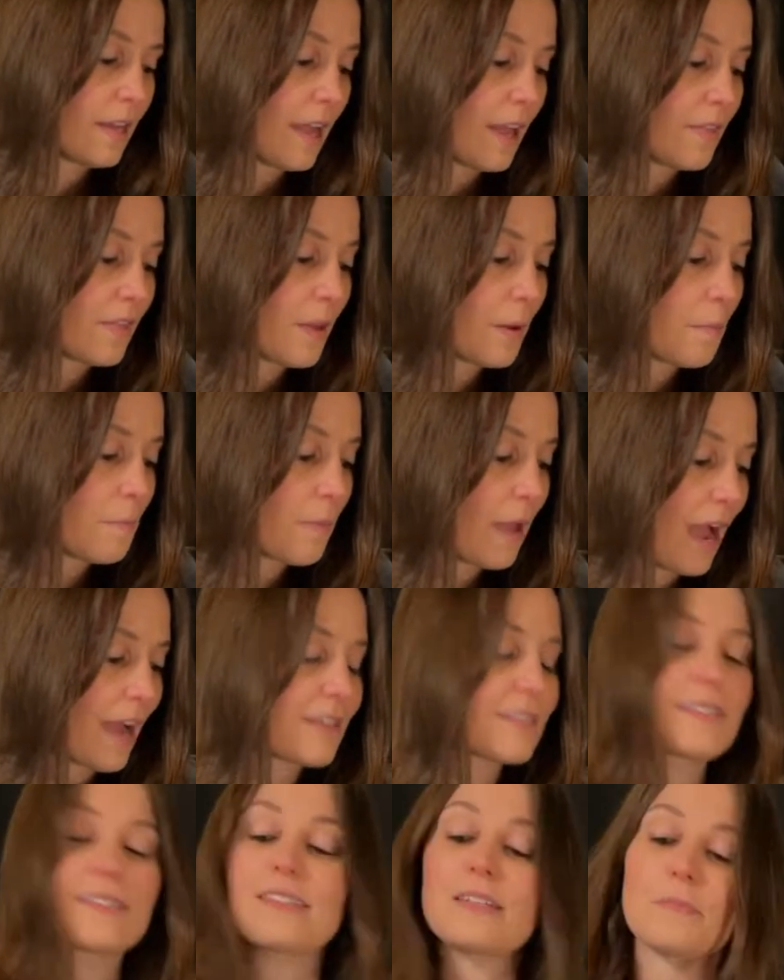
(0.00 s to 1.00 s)
And then
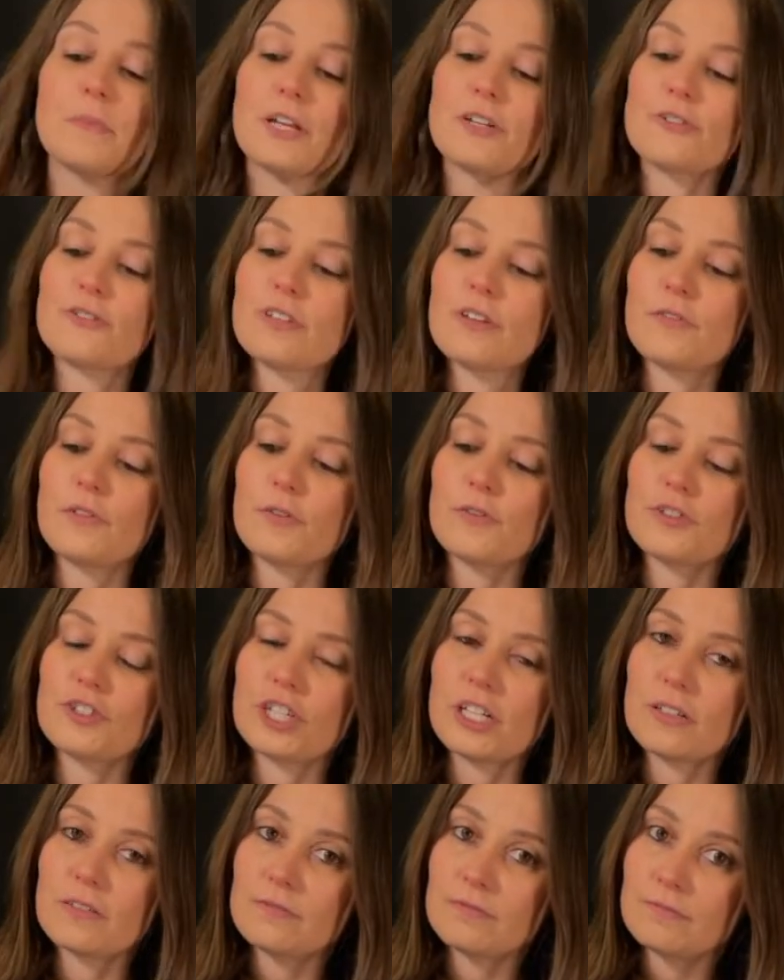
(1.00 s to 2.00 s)
back to C major 7 over
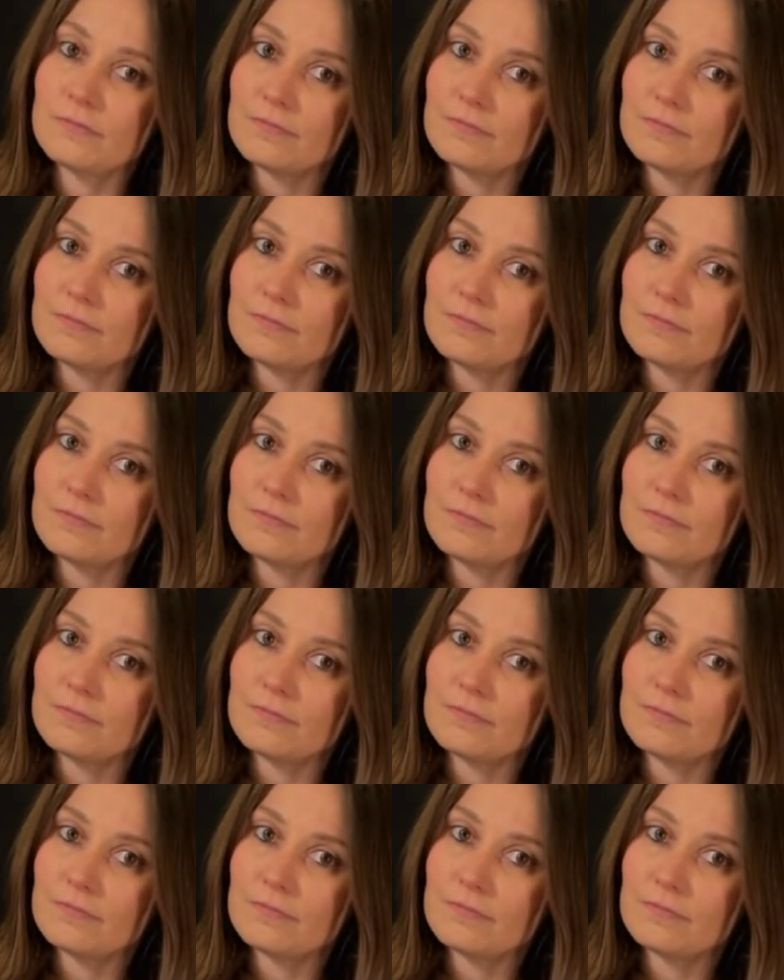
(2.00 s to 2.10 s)
G.